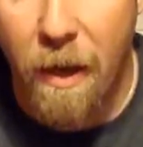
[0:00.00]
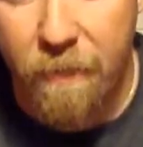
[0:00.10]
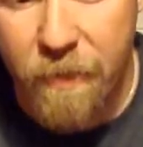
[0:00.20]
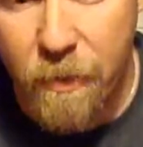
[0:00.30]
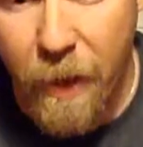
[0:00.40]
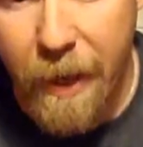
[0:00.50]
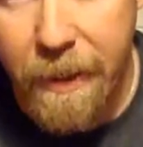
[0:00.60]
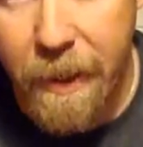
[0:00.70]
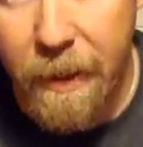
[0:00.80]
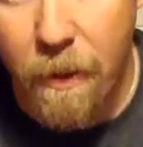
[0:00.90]
I've tried
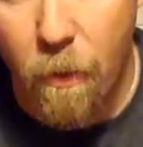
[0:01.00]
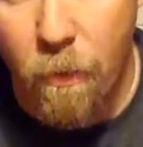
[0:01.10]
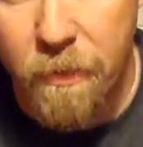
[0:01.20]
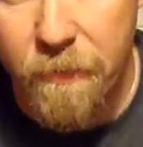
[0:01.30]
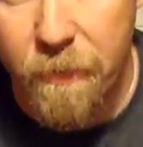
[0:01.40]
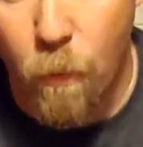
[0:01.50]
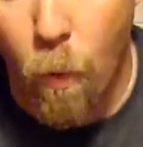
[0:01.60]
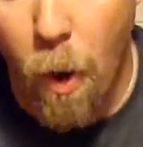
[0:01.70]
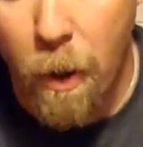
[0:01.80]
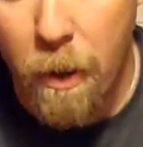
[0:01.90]
digging holes for
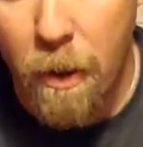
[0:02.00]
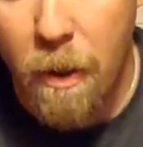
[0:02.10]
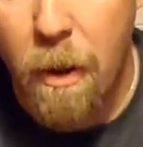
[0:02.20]
water